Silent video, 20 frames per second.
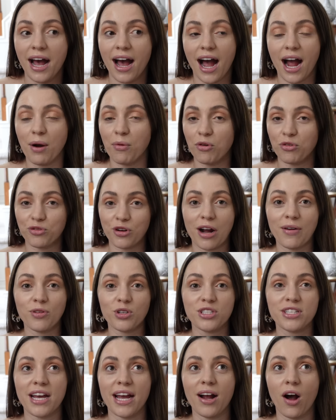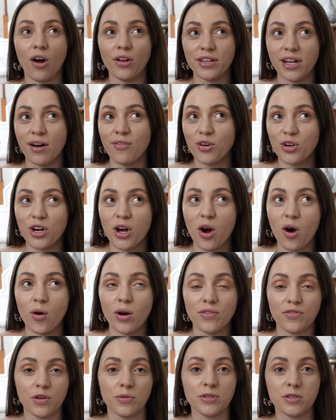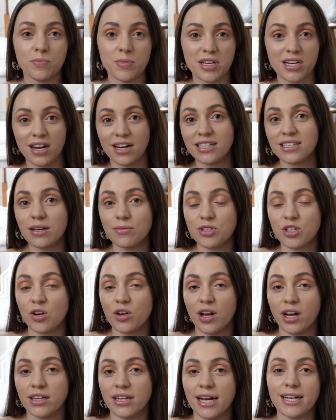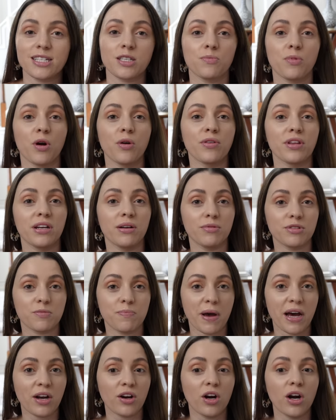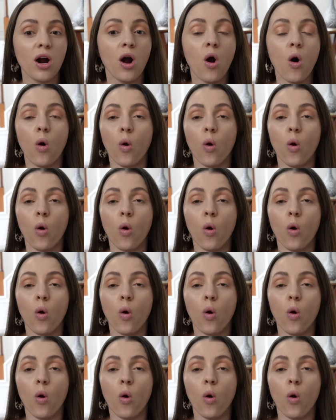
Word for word: I will forever say I'll never know if it was because I was already on Lexapro that it was better,